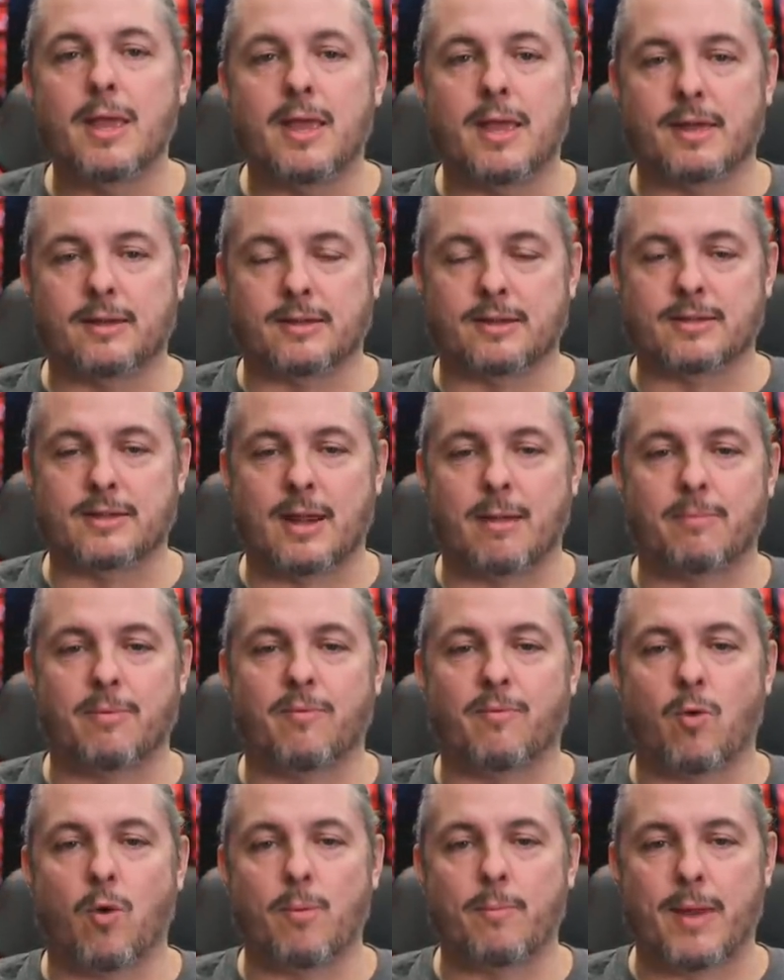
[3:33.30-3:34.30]
It does not
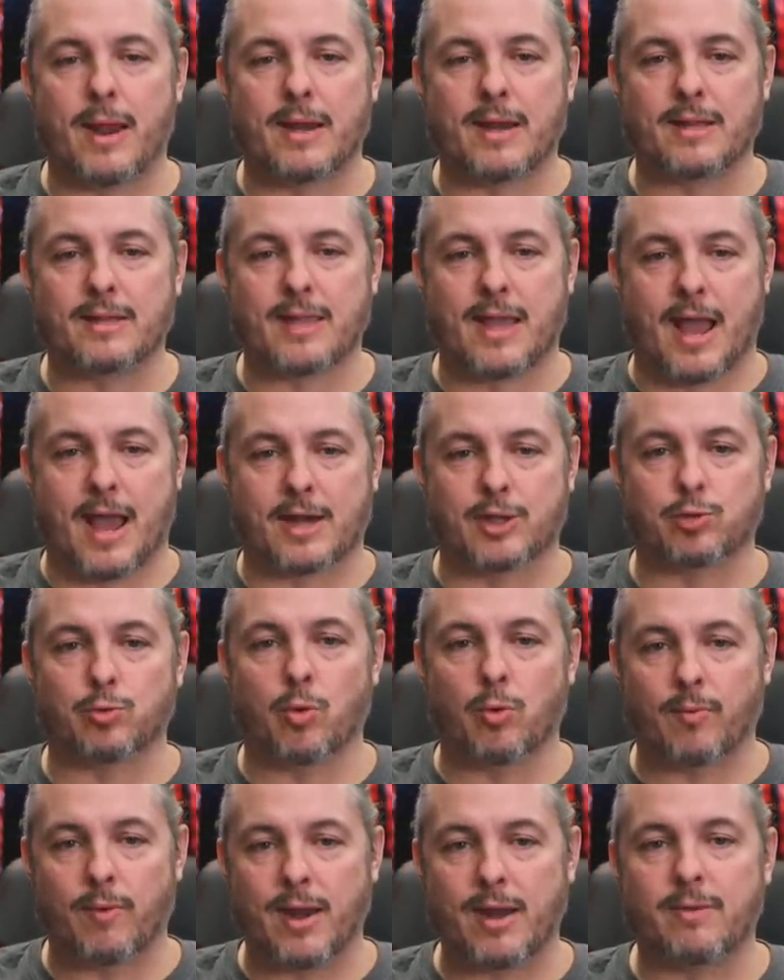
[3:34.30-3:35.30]
perform any of the
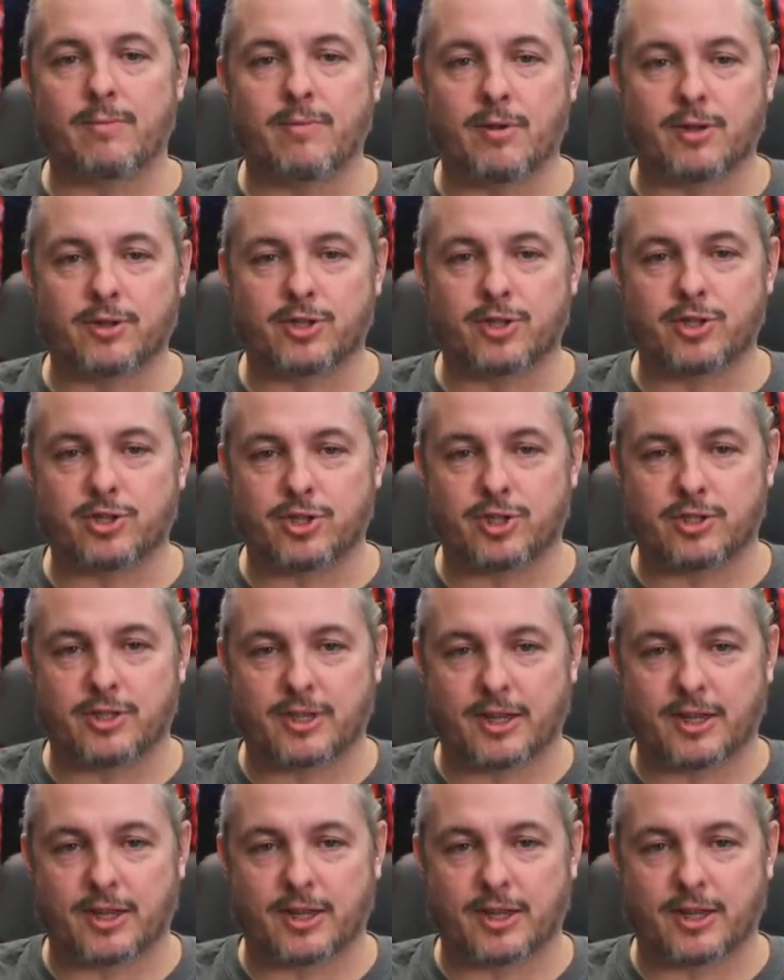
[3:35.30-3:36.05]
actual RAID functions, just the